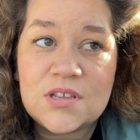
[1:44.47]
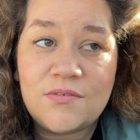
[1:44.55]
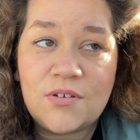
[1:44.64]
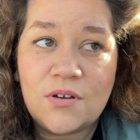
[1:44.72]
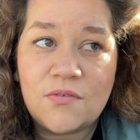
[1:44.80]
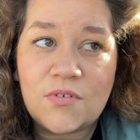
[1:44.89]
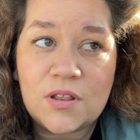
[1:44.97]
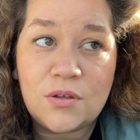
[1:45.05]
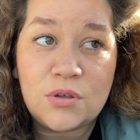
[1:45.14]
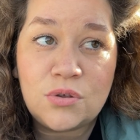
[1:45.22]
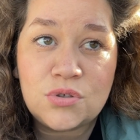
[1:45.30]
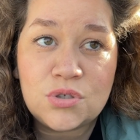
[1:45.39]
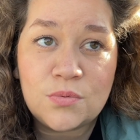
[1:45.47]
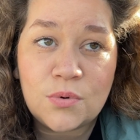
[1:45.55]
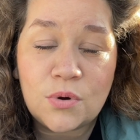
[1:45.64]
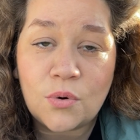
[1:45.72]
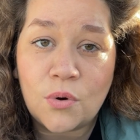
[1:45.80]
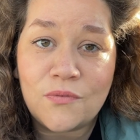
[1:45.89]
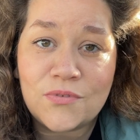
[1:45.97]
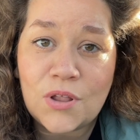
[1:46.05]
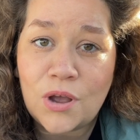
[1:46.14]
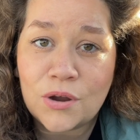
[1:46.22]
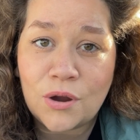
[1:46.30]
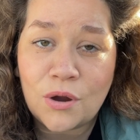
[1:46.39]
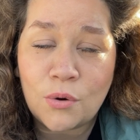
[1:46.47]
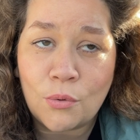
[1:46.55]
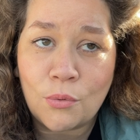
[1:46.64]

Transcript: if you're a fellow YouTuber or a vlogger